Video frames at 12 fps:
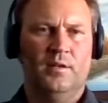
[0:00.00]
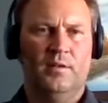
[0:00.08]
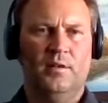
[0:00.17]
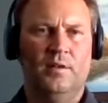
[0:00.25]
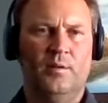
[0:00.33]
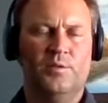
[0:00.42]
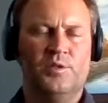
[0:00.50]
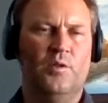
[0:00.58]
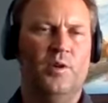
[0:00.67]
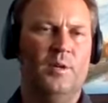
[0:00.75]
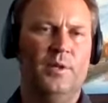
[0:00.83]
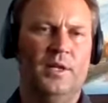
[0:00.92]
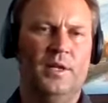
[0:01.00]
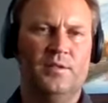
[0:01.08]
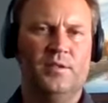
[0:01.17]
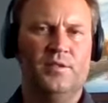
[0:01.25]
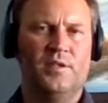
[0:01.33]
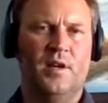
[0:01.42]
soybeans
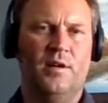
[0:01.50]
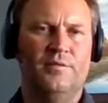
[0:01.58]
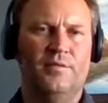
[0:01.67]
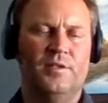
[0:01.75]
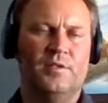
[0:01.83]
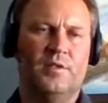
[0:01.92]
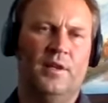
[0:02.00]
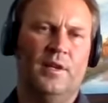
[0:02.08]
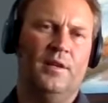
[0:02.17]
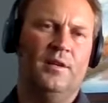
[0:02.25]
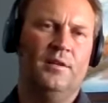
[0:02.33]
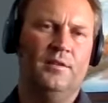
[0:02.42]
and stuff. It's like